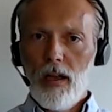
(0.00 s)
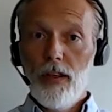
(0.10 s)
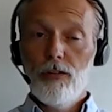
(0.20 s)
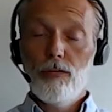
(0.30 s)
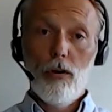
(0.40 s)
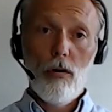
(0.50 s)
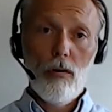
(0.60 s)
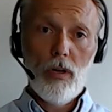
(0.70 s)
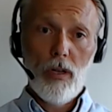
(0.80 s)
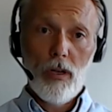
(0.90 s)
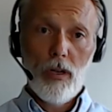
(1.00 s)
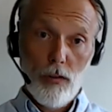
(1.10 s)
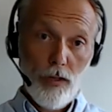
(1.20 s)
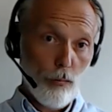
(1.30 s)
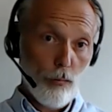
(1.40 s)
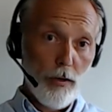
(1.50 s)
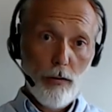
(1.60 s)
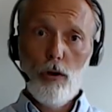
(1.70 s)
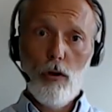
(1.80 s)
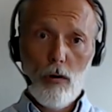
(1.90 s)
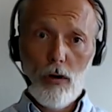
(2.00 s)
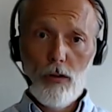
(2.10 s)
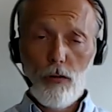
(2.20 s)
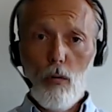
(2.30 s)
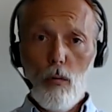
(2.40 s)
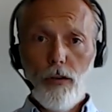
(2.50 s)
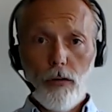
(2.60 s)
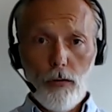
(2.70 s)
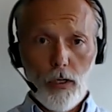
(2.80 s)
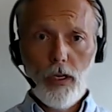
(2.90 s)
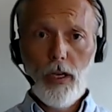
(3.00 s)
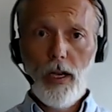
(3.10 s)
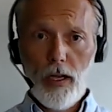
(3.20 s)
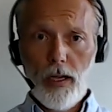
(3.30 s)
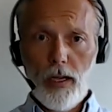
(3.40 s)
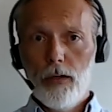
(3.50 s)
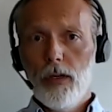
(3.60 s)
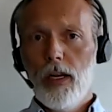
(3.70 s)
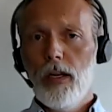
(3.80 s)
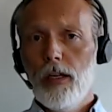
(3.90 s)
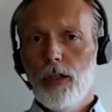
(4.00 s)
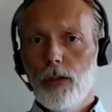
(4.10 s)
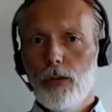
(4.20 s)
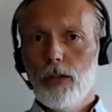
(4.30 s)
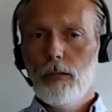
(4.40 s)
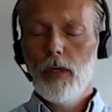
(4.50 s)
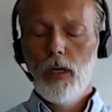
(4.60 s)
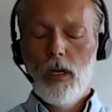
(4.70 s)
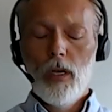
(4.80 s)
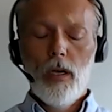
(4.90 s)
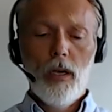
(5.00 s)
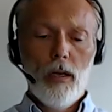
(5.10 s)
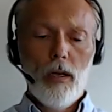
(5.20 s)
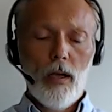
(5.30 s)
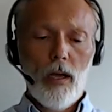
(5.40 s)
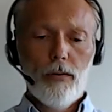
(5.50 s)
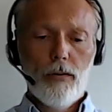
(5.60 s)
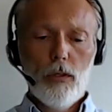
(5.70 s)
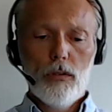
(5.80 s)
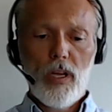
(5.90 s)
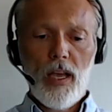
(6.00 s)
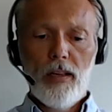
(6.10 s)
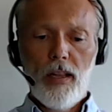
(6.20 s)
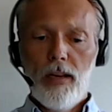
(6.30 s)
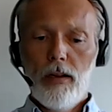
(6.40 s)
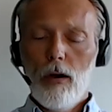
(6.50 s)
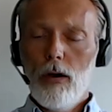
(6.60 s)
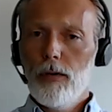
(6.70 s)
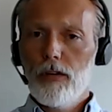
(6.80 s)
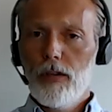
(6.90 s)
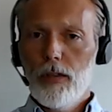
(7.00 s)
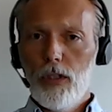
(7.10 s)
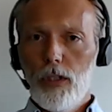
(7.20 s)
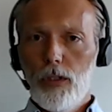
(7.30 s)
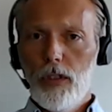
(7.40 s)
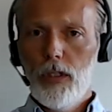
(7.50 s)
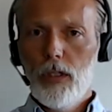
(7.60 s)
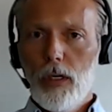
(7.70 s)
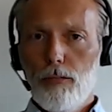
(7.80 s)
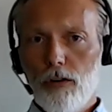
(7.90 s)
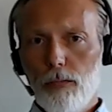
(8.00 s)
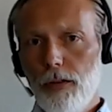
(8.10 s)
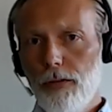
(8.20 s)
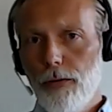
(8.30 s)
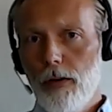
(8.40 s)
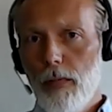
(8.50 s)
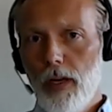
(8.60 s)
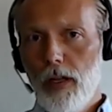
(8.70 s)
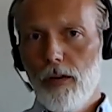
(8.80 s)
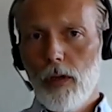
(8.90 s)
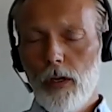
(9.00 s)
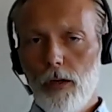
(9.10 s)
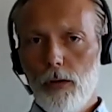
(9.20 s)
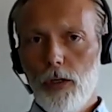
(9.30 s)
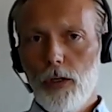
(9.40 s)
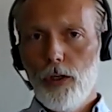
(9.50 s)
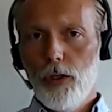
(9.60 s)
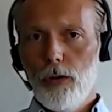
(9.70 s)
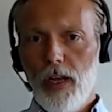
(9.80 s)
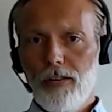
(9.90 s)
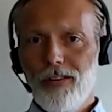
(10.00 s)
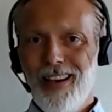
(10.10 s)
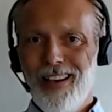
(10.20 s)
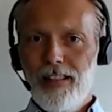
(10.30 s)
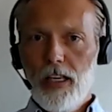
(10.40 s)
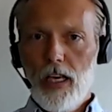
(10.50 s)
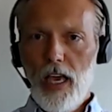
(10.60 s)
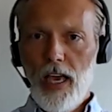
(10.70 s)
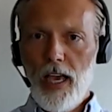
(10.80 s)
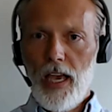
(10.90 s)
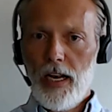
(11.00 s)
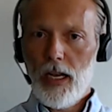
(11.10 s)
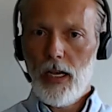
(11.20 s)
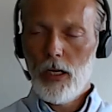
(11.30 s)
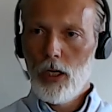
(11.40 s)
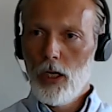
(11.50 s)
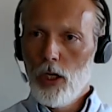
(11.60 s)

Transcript: Uh, this recording of this will be recorded as always, so you can get a, a look at, at YouTube uh, afterwards. And, and obviously we do the approximately 30 minutes, including Q&As in the end.